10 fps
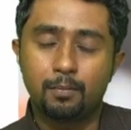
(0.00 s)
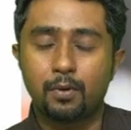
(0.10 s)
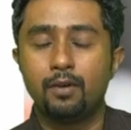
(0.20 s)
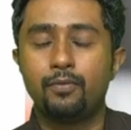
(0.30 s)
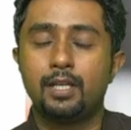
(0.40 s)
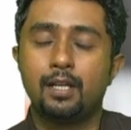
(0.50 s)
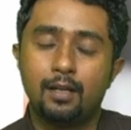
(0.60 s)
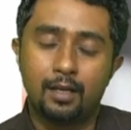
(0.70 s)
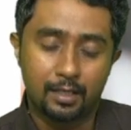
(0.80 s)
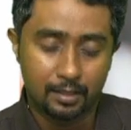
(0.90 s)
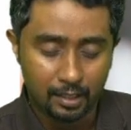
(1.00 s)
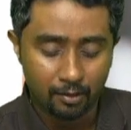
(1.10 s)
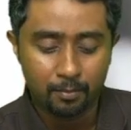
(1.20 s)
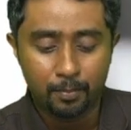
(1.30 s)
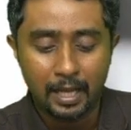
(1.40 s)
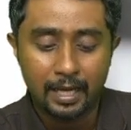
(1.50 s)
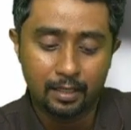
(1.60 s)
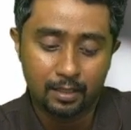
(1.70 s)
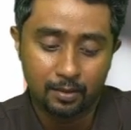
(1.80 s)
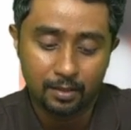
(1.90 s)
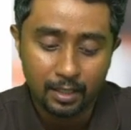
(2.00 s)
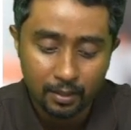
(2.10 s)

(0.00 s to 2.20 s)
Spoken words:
profit and our planned account.